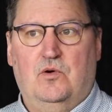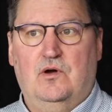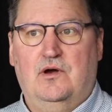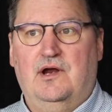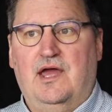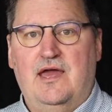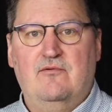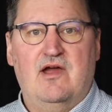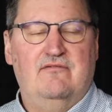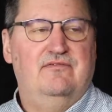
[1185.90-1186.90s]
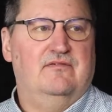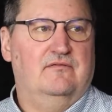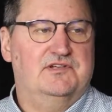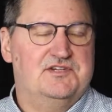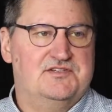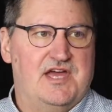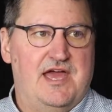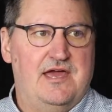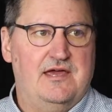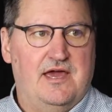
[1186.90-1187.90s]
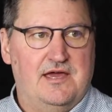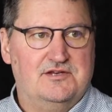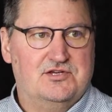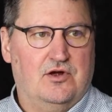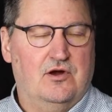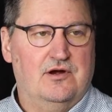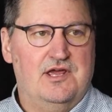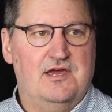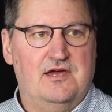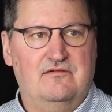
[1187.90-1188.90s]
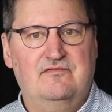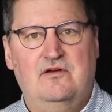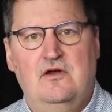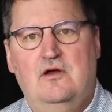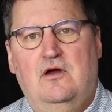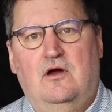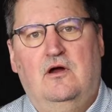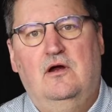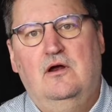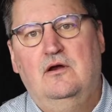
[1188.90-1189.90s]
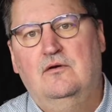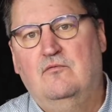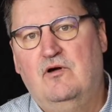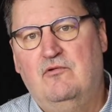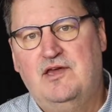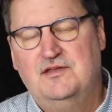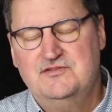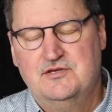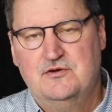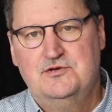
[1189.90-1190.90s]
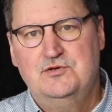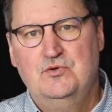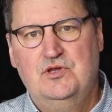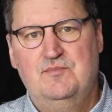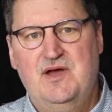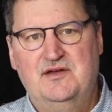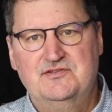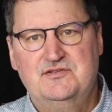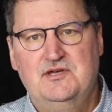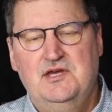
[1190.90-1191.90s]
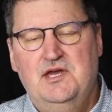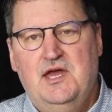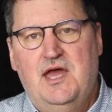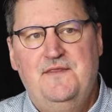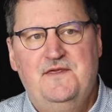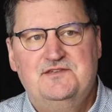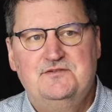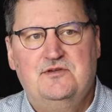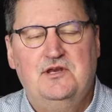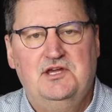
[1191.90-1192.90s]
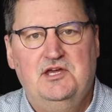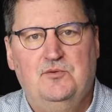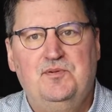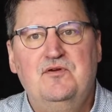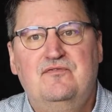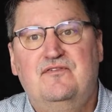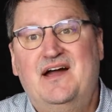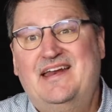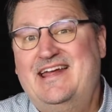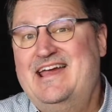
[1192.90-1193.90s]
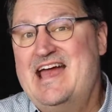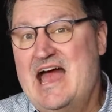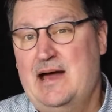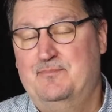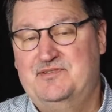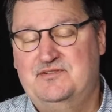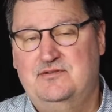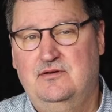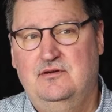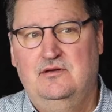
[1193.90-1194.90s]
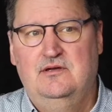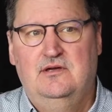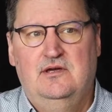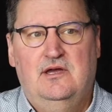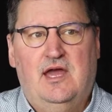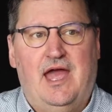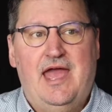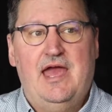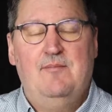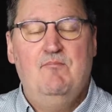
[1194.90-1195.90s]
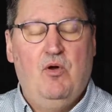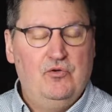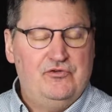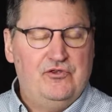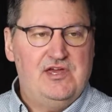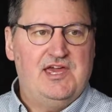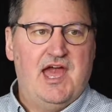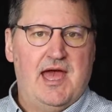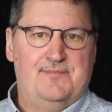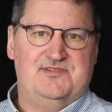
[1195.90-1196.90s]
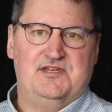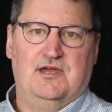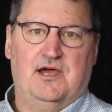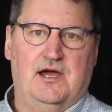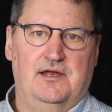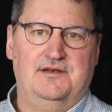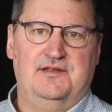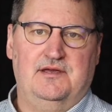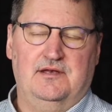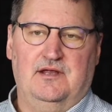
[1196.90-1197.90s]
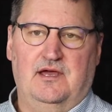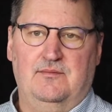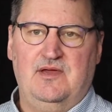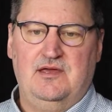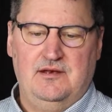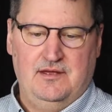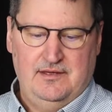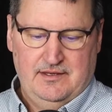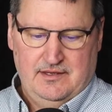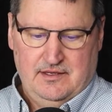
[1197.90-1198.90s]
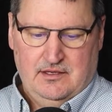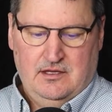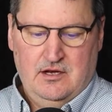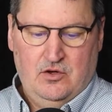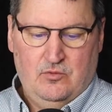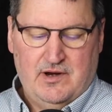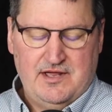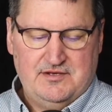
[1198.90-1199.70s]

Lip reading: or Ahref, which is Ahref, are what we consider two of the best. And this is going to help you find gaps, and mostly gaps in content. I mean, when I